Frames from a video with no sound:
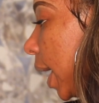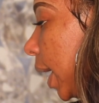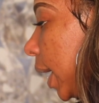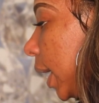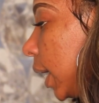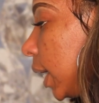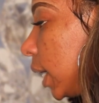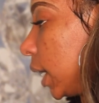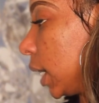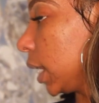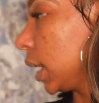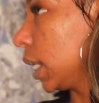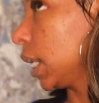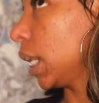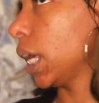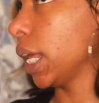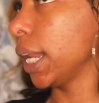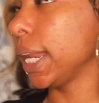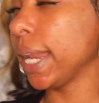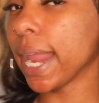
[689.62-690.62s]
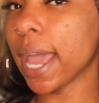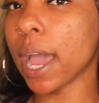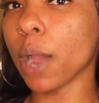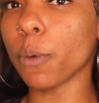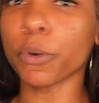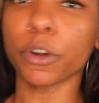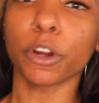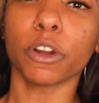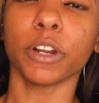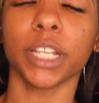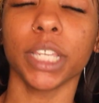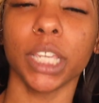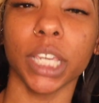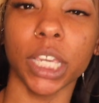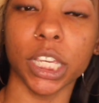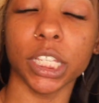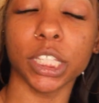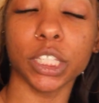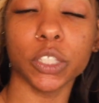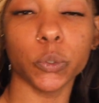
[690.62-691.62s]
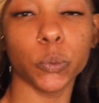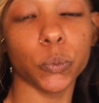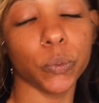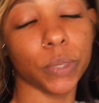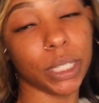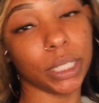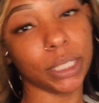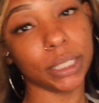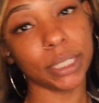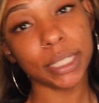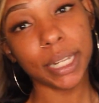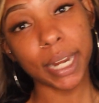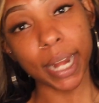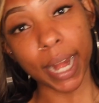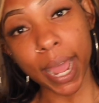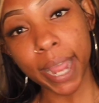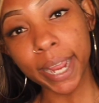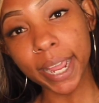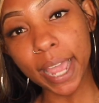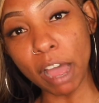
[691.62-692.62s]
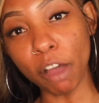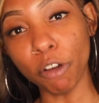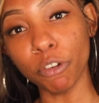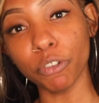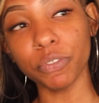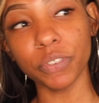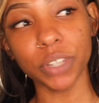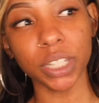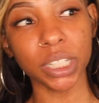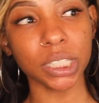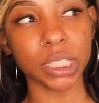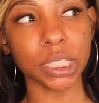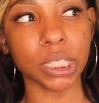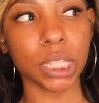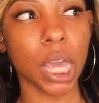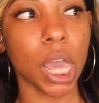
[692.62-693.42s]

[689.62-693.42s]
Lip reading: And now we're gonna get into these night outfits,